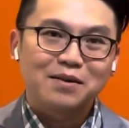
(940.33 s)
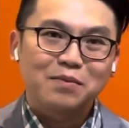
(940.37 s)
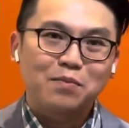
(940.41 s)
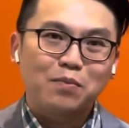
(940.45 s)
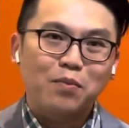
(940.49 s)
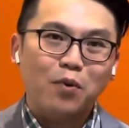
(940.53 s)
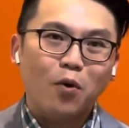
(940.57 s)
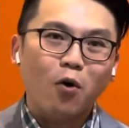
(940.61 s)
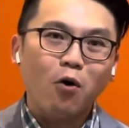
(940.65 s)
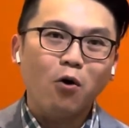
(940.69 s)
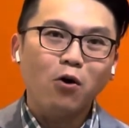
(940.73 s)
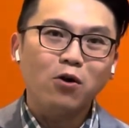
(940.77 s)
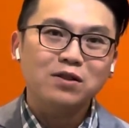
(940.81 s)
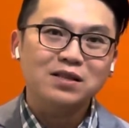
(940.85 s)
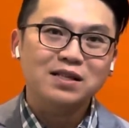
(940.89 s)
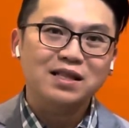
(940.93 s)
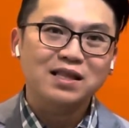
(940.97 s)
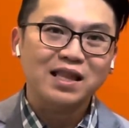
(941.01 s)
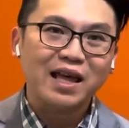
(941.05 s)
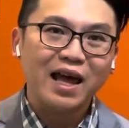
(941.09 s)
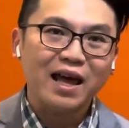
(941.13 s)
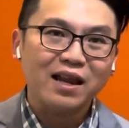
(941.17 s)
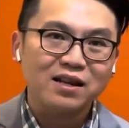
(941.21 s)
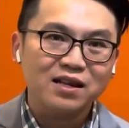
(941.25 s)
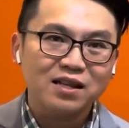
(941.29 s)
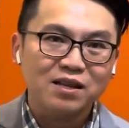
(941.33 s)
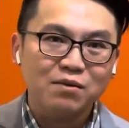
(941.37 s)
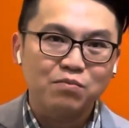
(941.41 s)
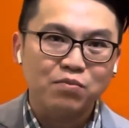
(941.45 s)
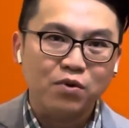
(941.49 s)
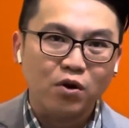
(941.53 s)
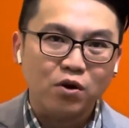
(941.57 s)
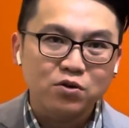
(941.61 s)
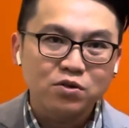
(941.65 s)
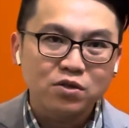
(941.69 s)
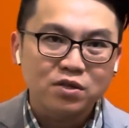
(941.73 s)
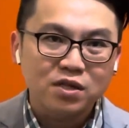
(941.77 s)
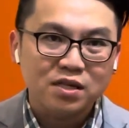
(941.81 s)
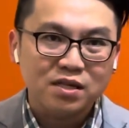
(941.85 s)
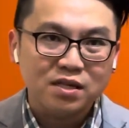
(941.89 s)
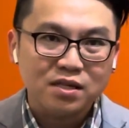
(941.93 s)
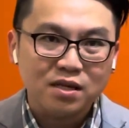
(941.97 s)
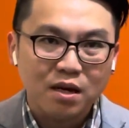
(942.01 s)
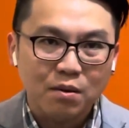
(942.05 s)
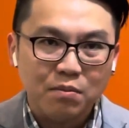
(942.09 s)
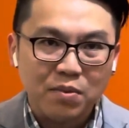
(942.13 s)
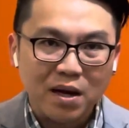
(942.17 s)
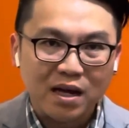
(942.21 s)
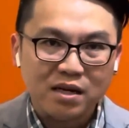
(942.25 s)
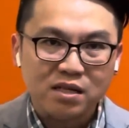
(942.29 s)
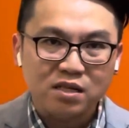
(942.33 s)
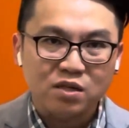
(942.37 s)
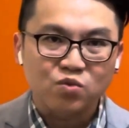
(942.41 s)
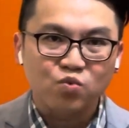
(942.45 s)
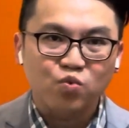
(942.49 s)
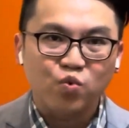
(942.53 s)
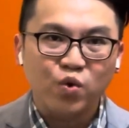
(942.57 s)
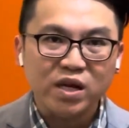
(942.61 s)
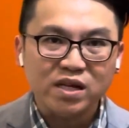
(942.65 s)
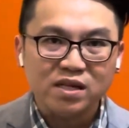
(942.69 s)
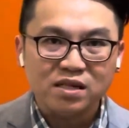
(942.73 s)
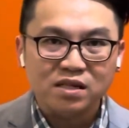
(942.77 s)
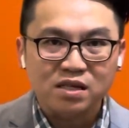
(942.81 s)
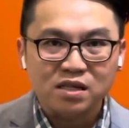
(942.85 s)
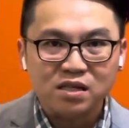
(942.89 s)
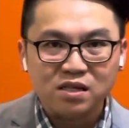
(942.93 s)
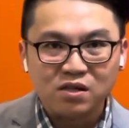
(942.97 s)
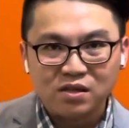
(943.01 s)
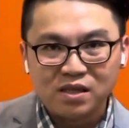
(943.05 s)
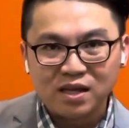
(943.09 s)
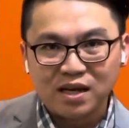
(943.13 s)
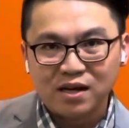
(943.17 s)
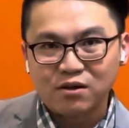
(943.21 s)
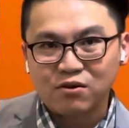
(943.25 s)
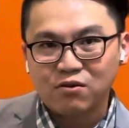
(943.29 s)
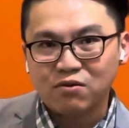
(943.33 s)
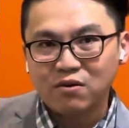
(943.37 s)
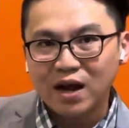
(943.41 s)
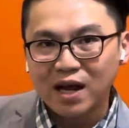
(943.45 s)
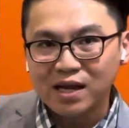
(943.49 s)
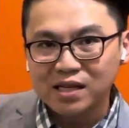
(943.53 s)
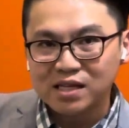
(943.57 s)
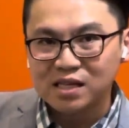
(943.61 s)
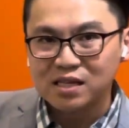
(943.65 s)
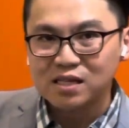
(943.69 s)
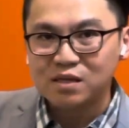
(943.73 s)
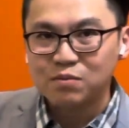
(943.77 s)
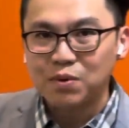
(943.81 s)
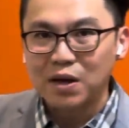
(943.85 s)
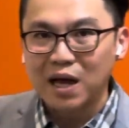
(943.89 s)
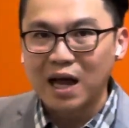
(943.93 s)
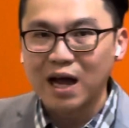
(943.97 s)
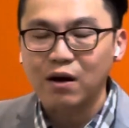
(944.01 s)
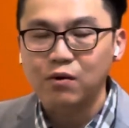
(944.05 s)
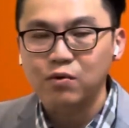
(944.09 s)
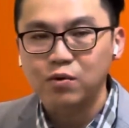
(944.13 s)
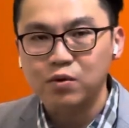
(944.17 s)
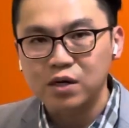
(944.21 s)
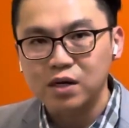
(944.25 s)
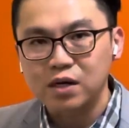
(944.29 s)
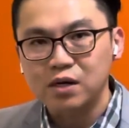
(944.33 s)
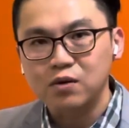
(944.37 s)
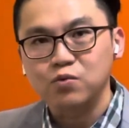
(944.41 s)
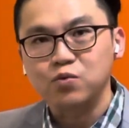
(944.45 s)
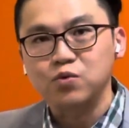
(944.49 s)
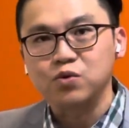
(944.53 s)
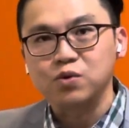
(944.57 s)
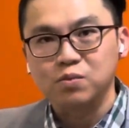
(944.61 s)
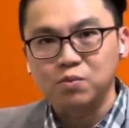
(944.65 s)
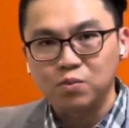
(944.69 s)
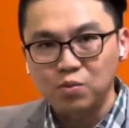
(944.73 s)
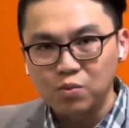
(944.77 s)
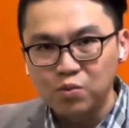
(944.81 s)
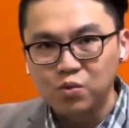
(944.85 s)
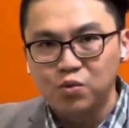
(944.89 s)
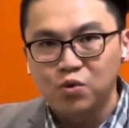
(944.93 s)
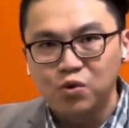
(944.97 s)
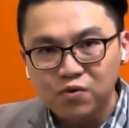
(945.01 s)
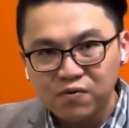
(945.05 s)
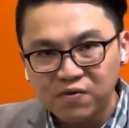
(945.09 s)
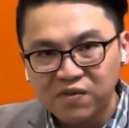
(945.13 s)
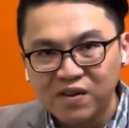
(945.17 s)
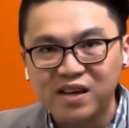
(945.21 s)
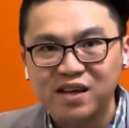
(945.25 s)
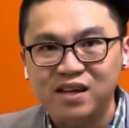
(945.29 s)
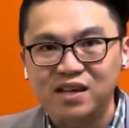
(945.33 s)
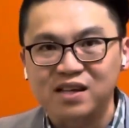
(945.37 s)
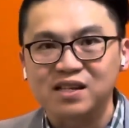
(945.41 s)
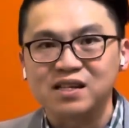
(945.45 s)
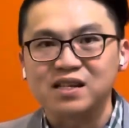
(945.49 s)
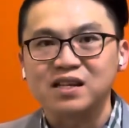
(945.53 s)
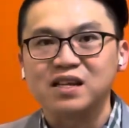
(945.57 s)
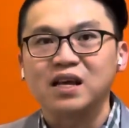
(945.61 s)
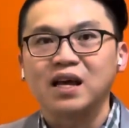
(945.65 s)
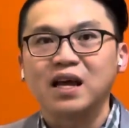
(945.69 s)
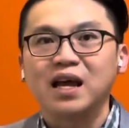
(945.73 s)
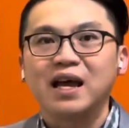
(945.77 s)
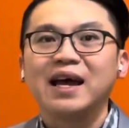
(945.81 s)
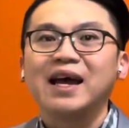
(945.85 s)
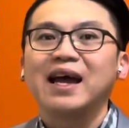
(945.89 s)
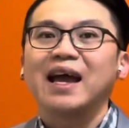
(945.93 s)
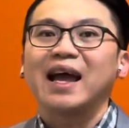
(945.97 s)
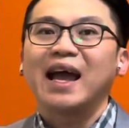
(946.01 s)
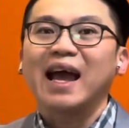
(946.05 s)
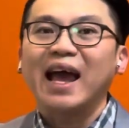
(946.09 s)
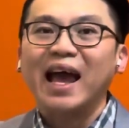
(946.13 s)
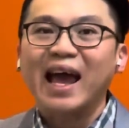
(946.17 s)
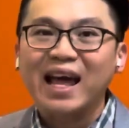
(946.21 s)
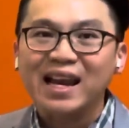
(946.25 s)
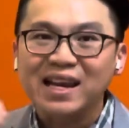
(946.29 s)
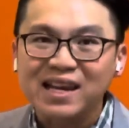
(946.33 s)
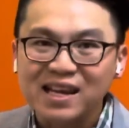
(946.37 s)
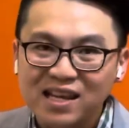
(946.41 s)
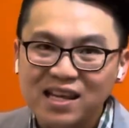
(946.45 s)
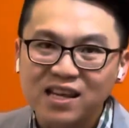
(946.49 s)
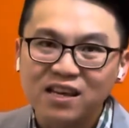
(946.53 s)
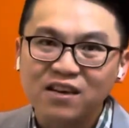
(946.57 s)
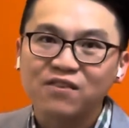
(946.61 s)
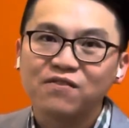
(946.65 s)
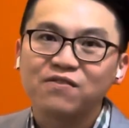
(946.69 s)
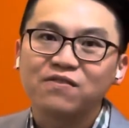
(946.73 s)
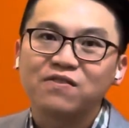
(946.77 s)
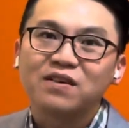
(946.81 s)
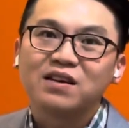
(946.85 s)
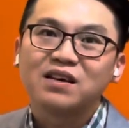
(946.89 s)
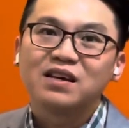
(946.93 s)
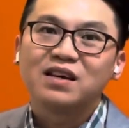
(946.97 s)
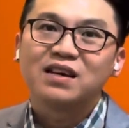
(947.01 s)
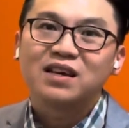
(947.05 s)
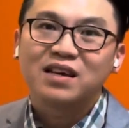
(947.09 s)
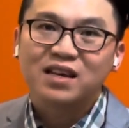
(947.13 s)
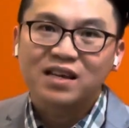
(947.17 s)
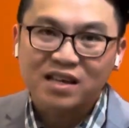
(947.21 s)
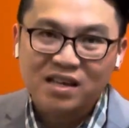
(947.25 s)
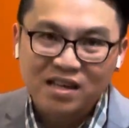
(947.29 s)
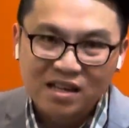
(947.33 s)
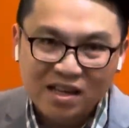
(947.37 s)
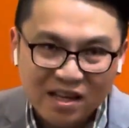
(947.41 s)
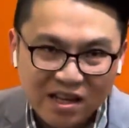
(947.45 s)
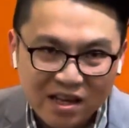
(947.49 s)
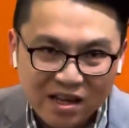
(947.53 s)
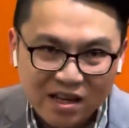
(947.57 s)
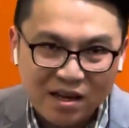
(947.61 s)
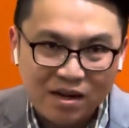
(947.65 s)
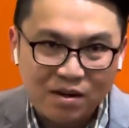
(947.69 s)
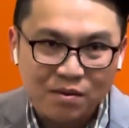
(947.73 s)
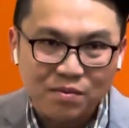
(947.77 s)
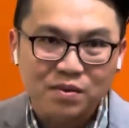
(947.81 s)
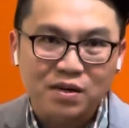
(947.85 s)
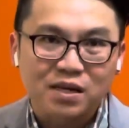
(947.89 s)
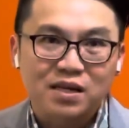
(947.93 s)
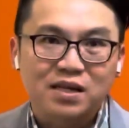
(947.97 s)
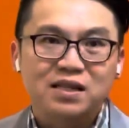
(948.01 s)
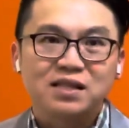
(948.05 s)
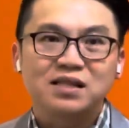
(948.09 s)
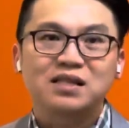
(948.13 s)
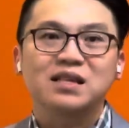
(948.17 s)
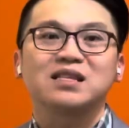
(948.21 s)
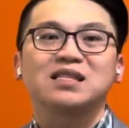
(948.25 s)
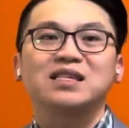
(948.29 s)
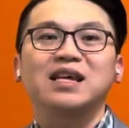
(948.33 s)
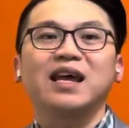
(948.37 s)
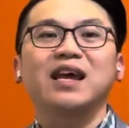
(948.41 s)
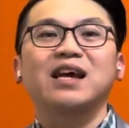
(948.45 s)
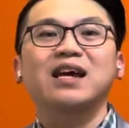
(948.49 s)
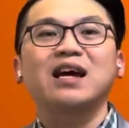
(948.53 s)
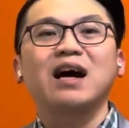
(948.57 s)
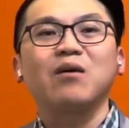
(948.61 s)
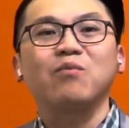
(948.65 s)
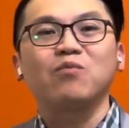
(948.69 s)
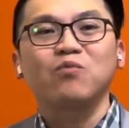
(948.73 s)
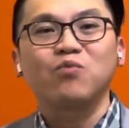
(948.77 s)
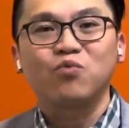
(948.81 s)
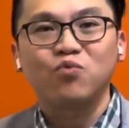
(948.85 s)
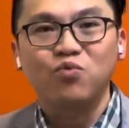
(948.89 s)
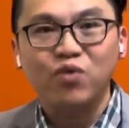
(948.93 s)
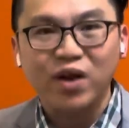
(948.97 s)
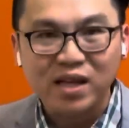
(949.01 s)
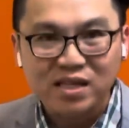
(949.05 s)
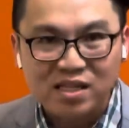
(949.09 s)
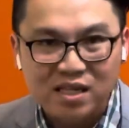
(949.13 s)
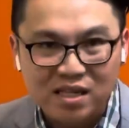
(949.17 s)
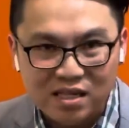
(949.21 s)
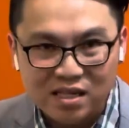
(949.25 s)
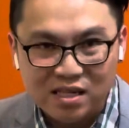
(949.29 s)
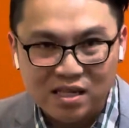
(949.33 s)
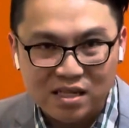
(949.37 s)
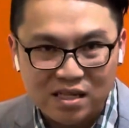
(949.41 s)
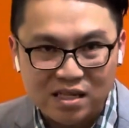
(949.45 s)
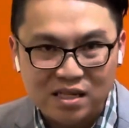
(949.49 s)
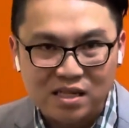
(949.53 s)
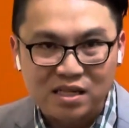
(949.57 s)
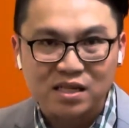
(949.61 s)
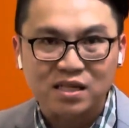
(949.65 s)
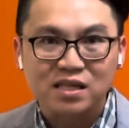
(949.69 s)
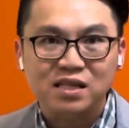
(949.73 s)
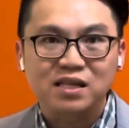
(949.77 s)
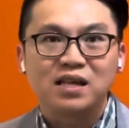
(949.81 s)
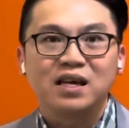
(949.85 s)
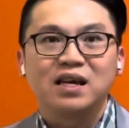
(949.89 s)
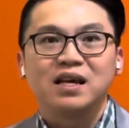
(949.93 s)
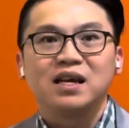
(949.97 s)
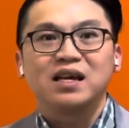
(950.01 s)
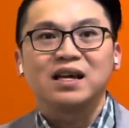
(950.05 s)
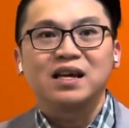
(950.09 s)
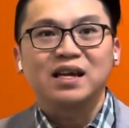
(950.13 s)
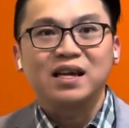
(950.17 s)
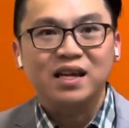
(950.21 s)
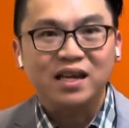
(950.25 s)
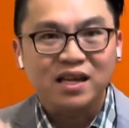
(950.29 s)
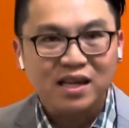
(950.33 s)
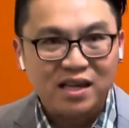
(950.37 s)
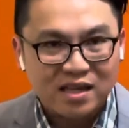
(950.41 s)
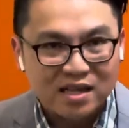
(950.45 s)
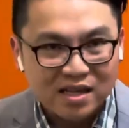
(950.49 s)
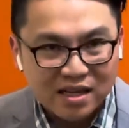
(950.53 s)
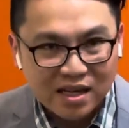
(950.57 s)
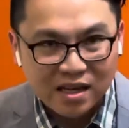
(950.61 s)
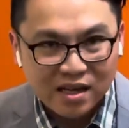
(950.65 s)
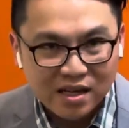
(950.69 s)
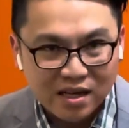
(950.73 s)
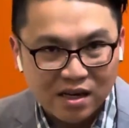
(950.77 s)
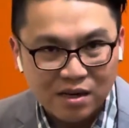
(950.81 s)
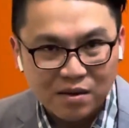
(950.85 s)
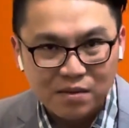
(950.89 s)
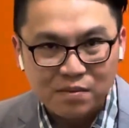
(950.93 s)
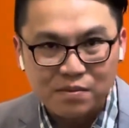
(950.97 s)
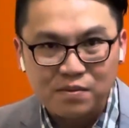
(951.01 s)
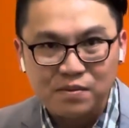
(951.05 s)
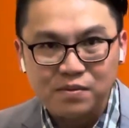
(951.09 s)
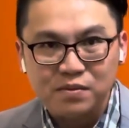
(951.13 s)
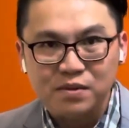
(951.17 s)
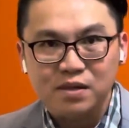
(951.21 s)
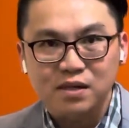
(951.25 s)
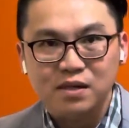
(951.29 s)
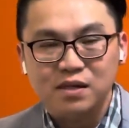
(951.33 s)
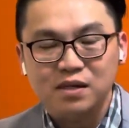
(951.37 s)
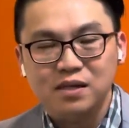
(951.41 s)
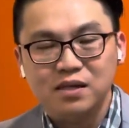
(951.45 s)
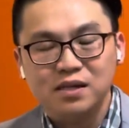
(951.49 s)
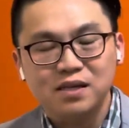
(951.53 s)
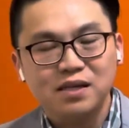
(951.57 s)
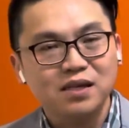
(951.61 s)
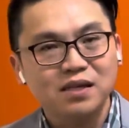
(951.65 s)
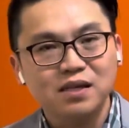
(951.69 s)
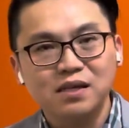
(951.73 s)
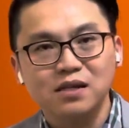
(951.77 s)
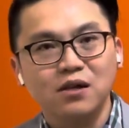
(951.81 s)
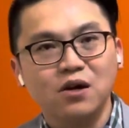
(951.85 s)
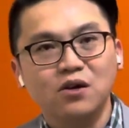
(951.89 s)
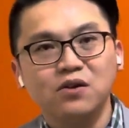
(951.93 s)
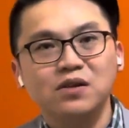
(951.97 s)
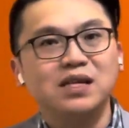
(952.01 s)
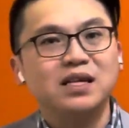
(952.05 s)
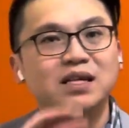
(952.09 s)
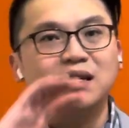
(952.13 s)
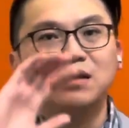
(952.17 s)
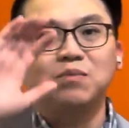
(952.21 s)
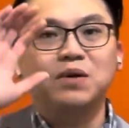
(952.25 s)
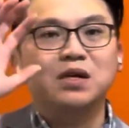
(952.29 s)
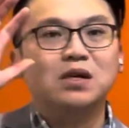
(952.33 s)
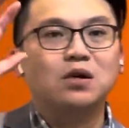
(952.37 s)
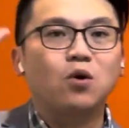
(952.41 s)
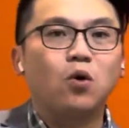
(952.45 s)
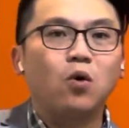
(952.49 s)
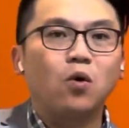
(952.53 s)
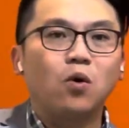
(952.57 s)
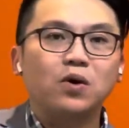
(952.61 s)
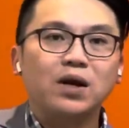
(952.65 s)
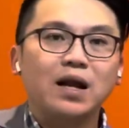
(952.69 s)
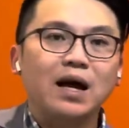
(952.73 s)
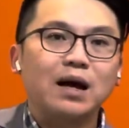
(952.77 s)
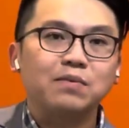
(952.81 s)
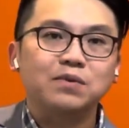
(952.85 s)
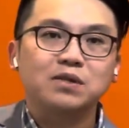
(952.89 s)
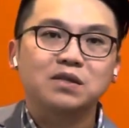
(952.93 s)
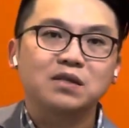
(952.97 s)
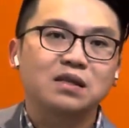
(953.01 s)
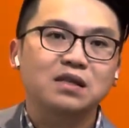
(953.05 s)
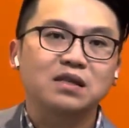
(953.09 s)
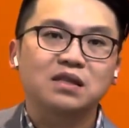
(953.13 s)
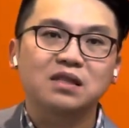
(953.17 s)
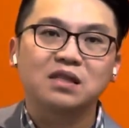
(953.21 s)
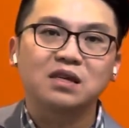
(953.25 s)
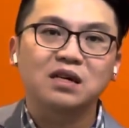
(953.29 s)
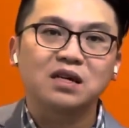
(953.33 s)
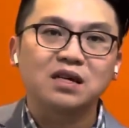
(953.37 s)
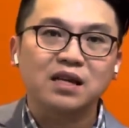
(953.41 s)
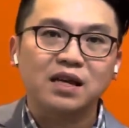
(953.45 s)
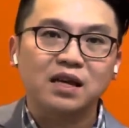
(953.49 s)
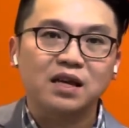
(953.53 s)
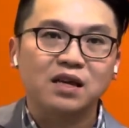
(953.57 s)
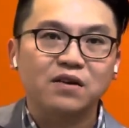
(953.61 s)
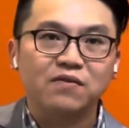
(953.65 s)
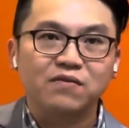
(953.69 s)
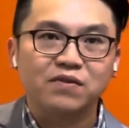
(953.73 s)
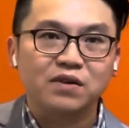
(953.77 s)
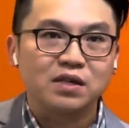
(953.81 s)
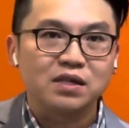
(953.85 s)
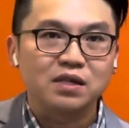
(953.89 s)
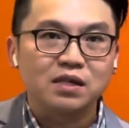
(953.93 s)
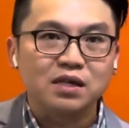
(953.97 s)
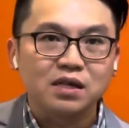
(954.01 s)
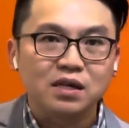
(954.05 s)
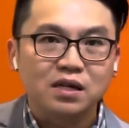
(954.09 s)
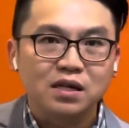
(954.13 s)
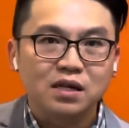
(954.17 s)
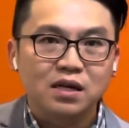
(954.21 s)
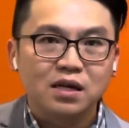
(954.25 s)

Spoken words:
Paul gladly boasts about his weakness so that Christ's power would move in and live in him, to take up residence in him. So you don't need to be caught up to the third heaven